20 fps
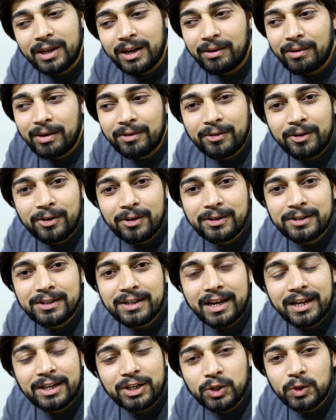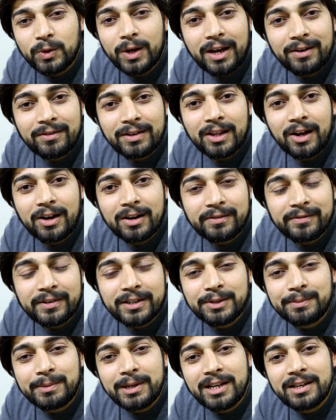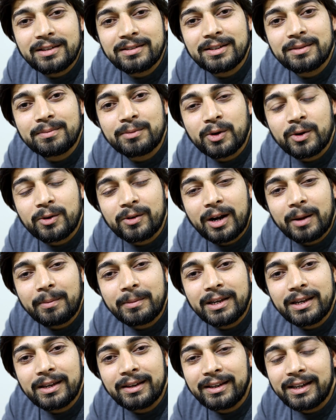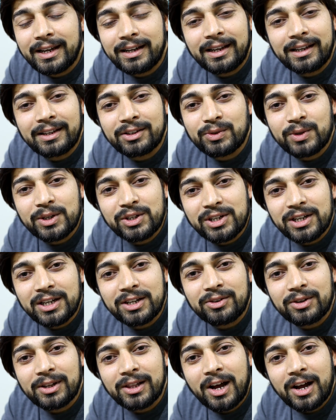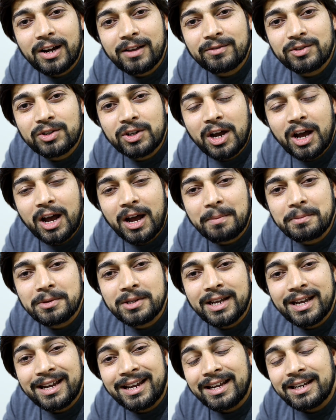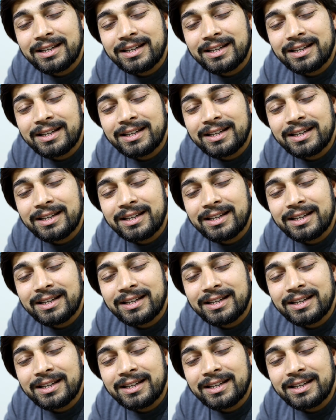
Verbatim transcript: Now, of course, I do have a lot of experience in programming, getting switching into a lot of jobs,